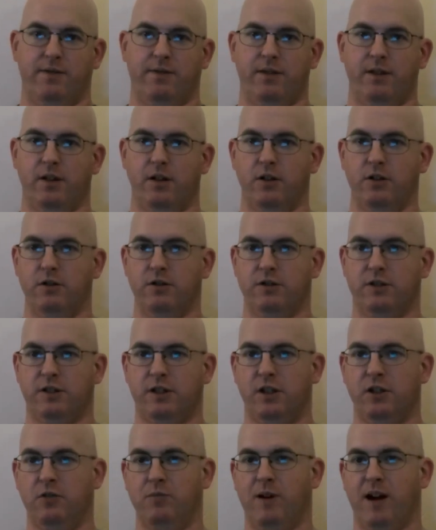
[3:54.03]
For
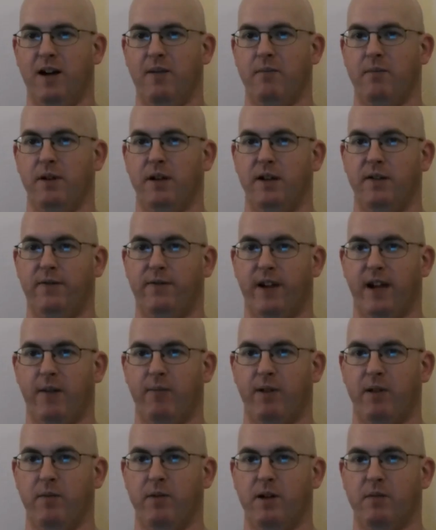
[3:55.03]
those who might be
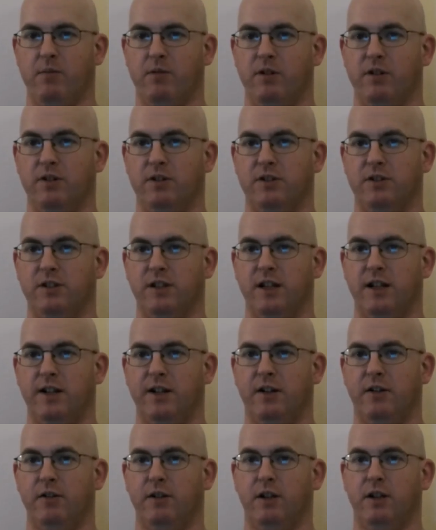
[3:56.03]
family members and
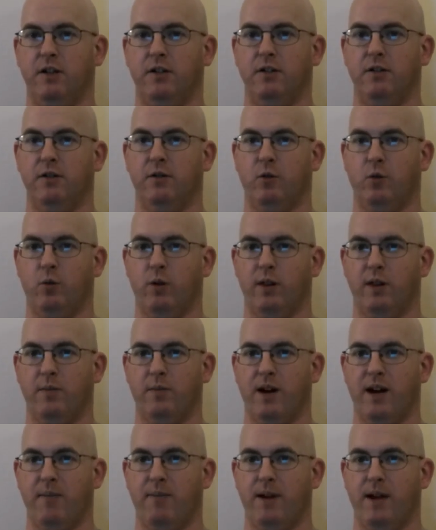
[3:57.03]
don't know what the
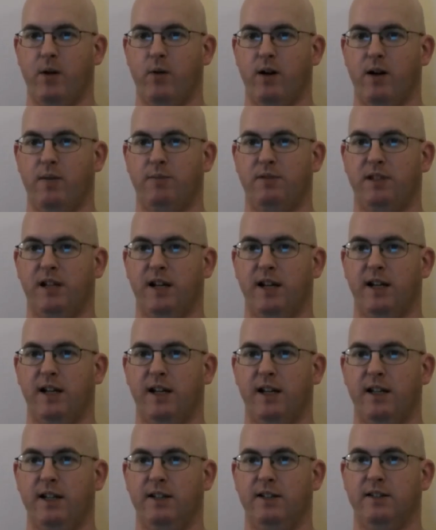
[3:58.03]
MyPay website
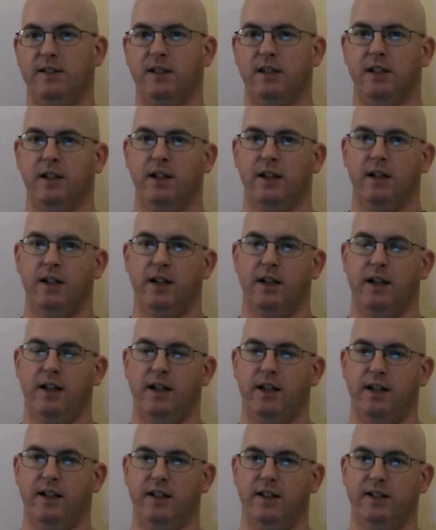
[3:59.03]
is, it